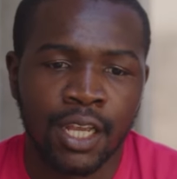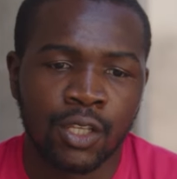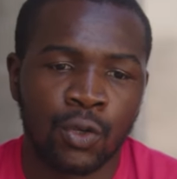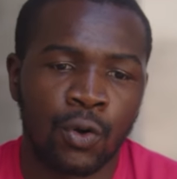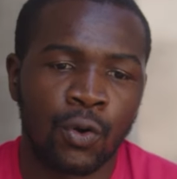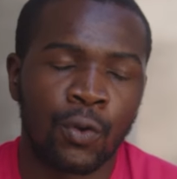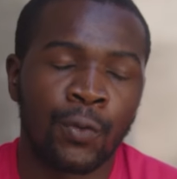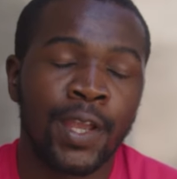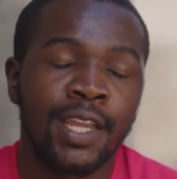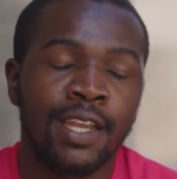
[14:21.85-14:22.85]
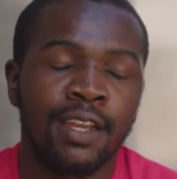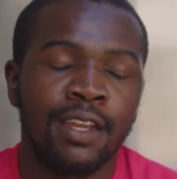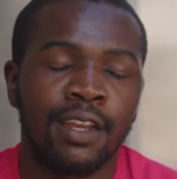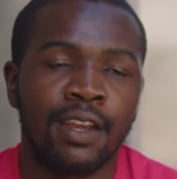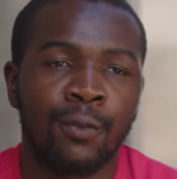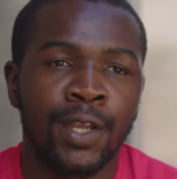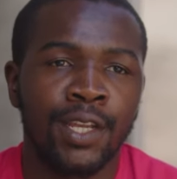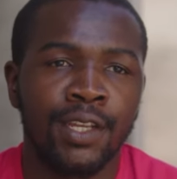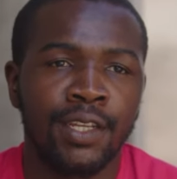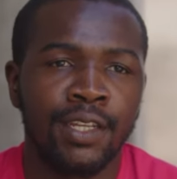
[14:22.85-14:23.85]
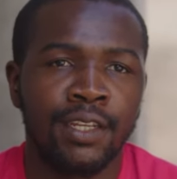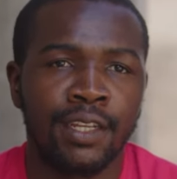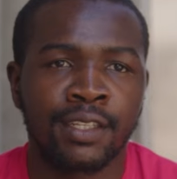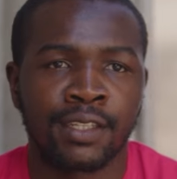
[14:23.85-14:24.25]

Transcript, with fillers: So we, we as a